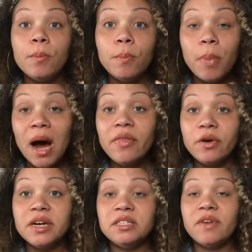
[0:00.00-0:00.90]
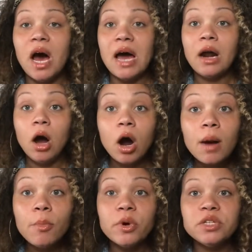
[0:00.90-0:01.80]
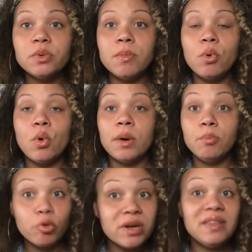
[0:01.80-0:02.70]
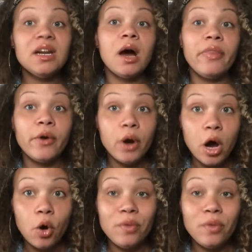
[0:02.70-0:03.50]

by the grace of God, our boys were born breathing on their own.